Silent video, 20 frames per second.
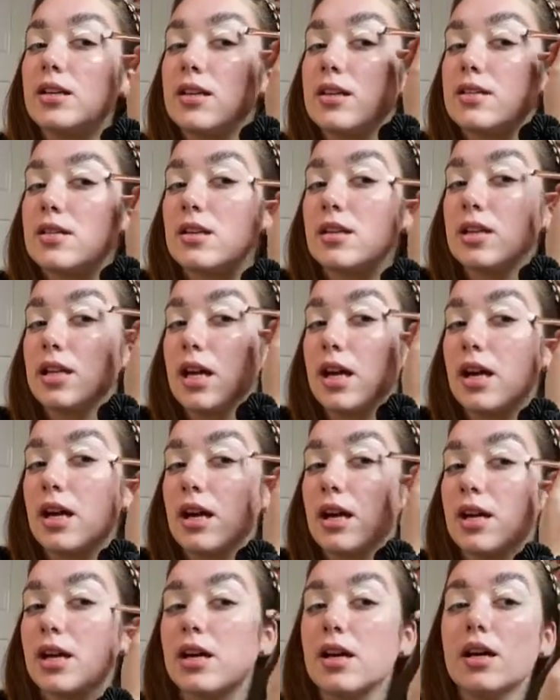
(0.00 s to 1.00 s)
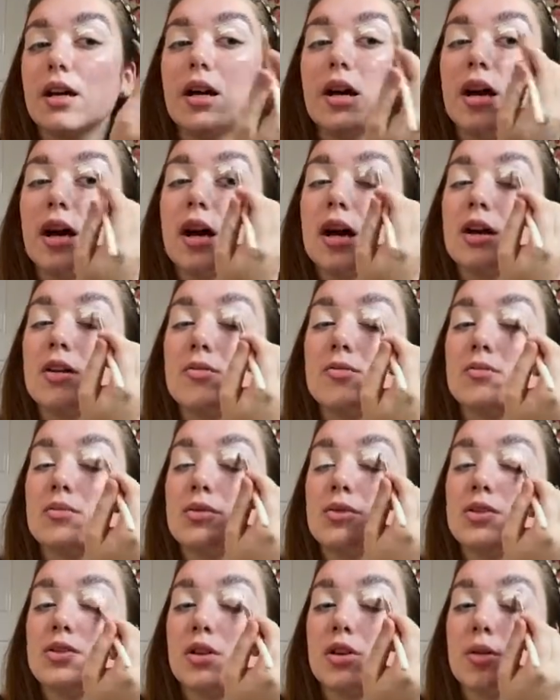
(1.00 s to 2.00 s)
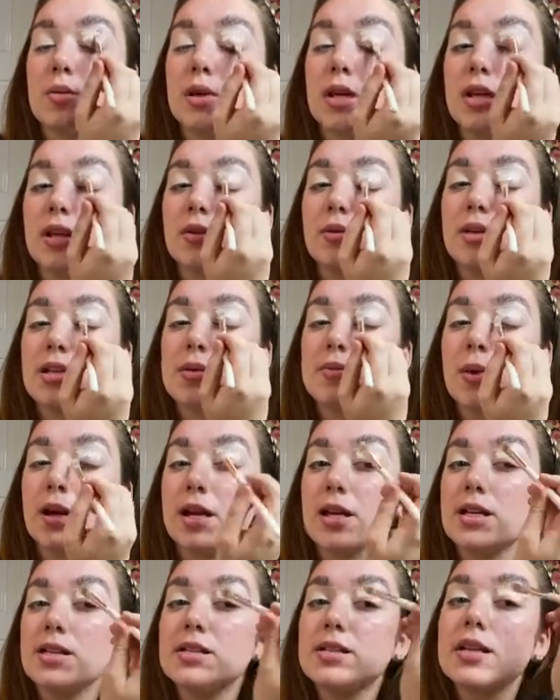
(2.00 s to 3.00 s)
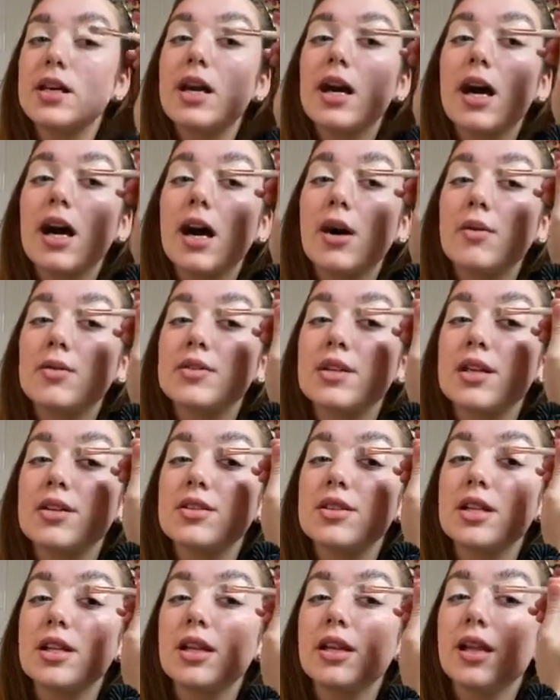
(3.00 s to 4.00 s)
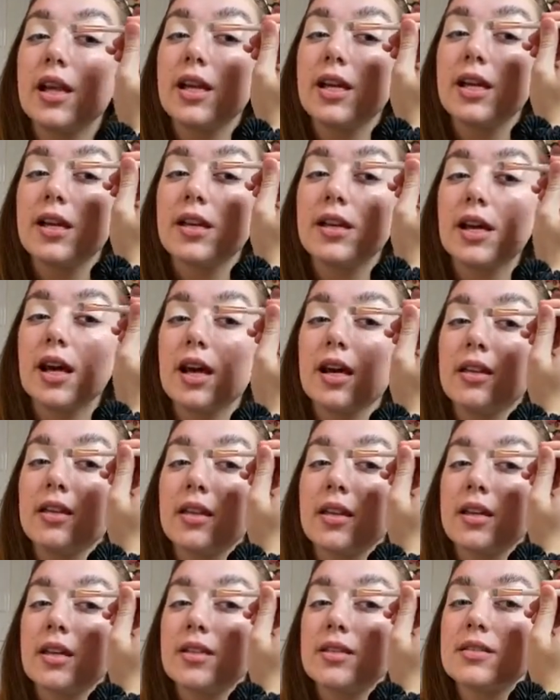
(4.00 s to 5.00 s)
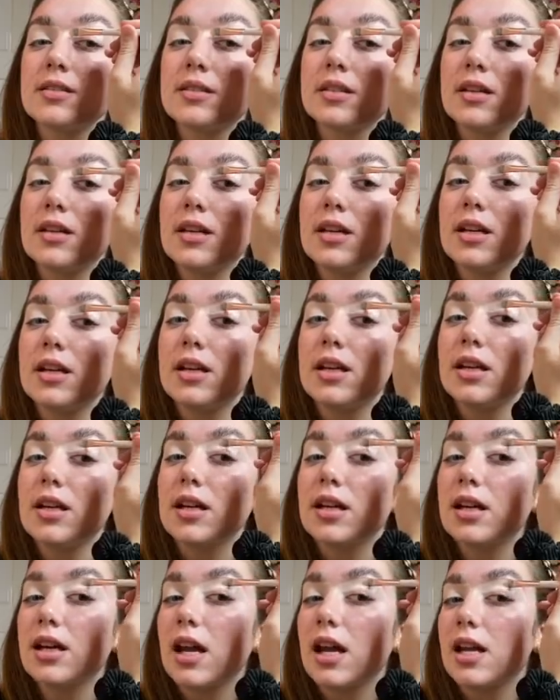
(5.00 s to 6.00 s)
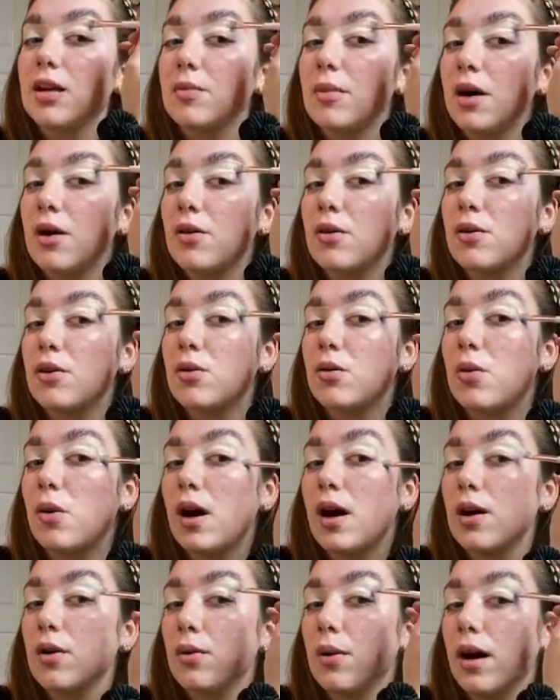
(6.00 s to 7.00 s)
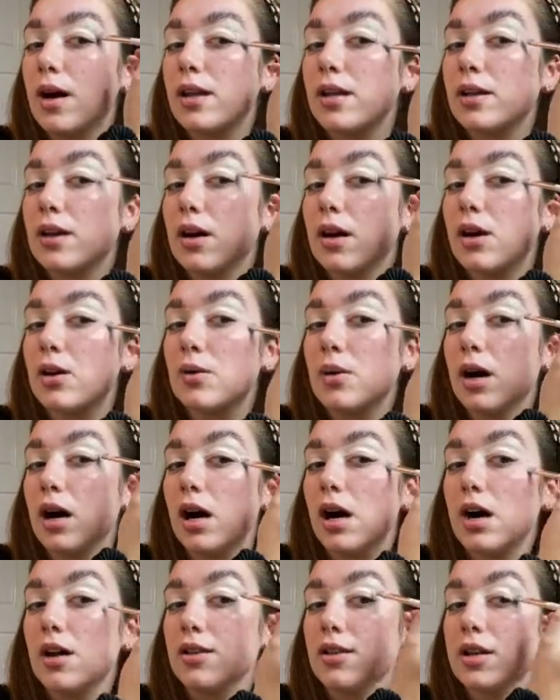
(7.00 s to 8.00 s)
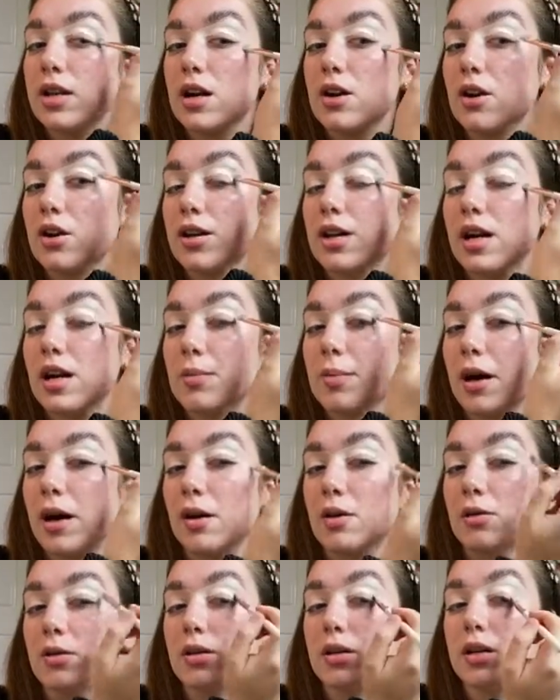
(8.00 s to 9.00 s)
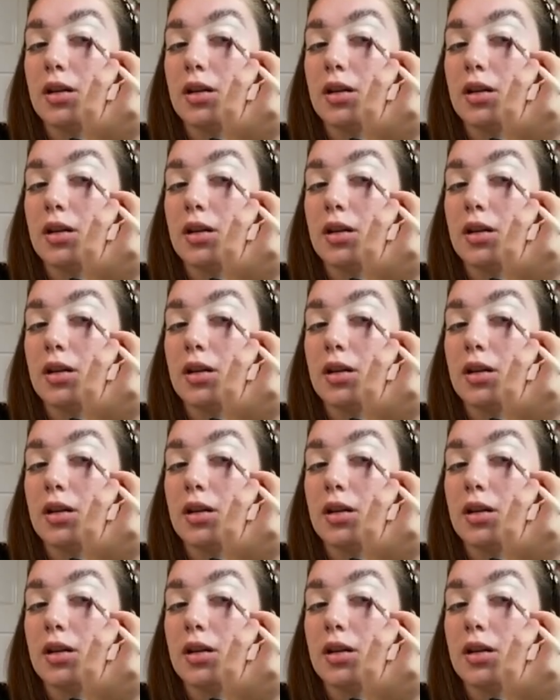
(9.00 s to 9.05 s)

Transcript: this in your kit. So the Plouise base, I was actually late getting this. It came out quite a while ago. I think I got it about